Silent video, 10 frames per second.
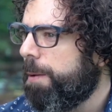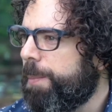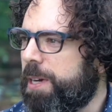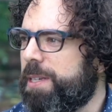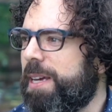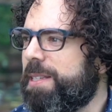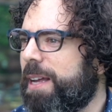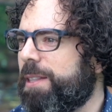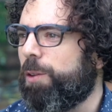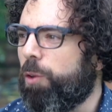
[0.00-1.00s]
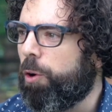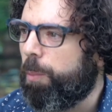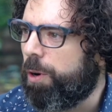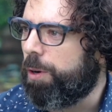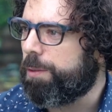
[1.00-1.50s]
Because that's not the
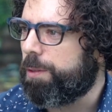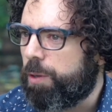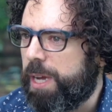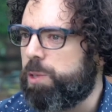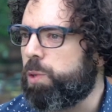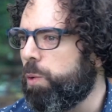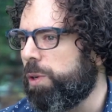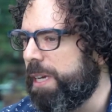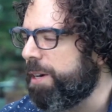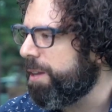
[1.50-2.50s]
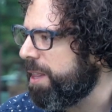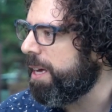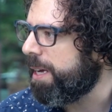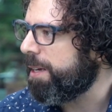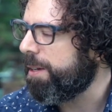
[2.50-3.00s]
normal, okay, school leader
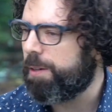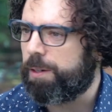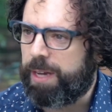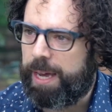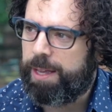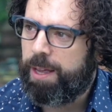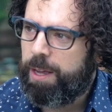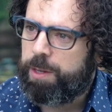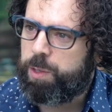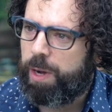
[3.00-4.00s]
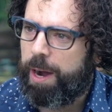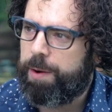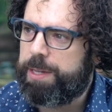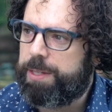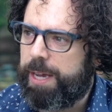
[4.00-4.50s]
thing, okay? So how
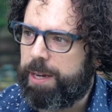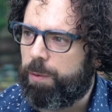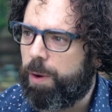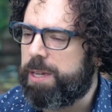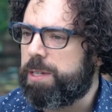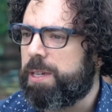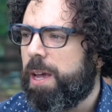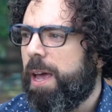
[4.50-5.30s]
are you taking risks?